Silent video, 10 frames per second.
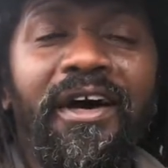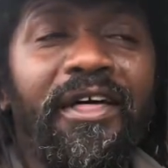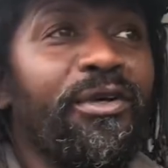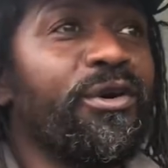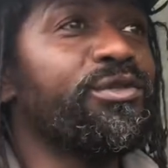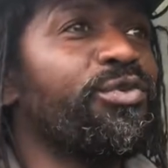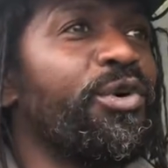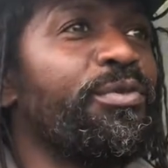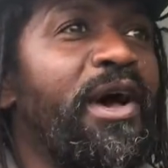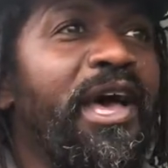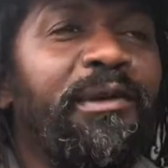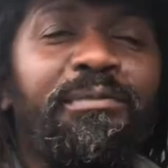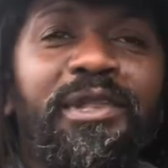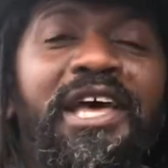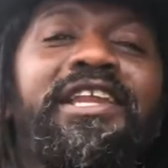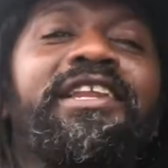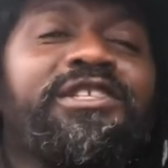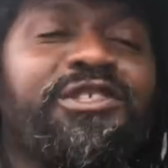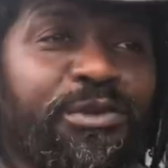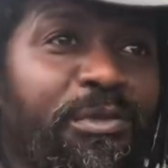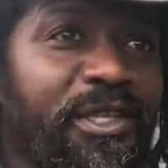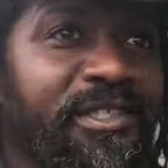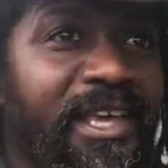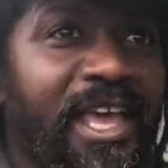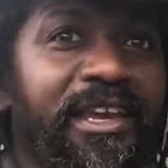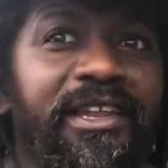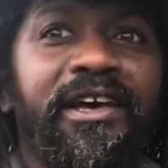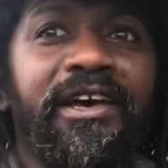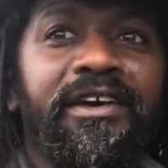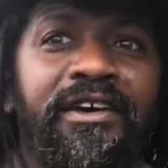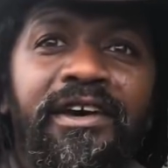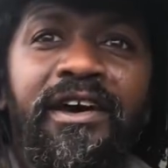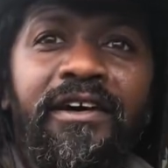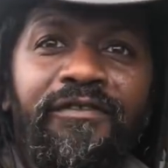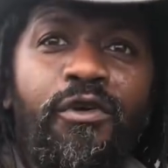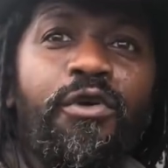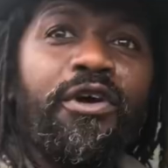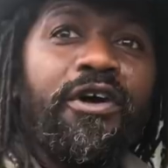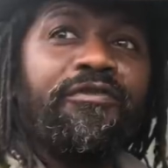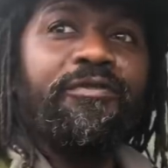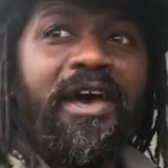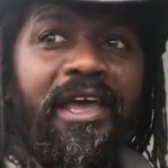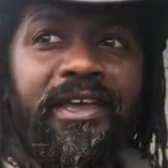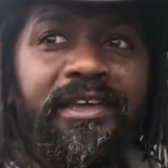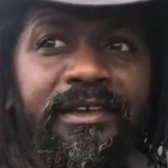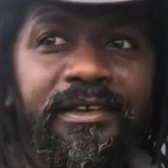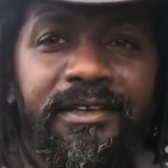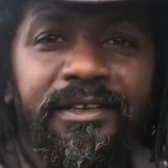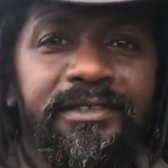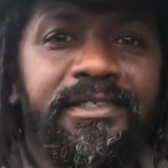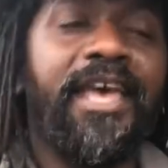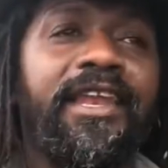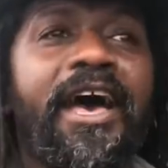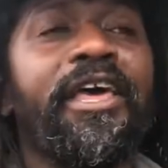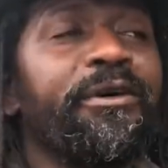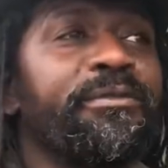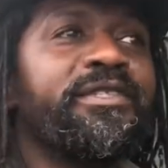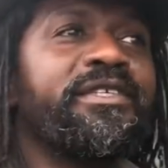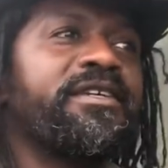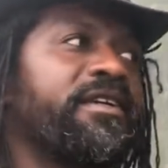those were my bladed instruments and 4 of my 10 items.